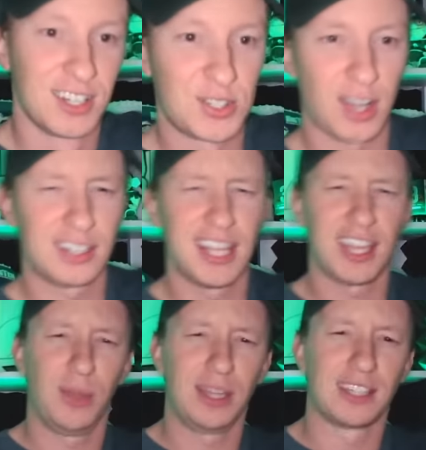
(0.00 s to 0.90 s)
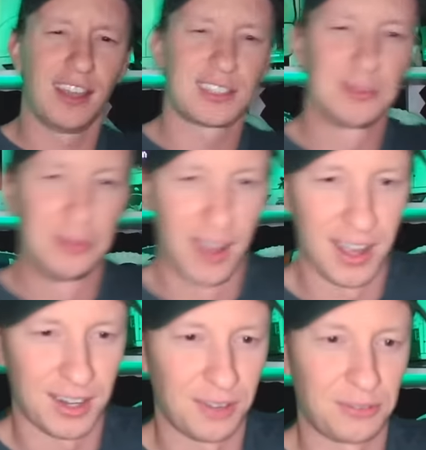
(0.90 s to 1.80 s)
try to take away Tyson
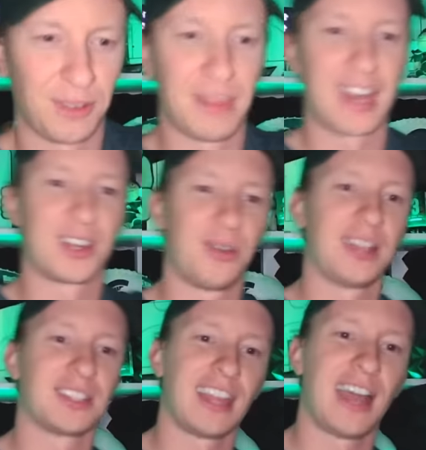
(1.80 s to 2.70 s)
Walker from that equation.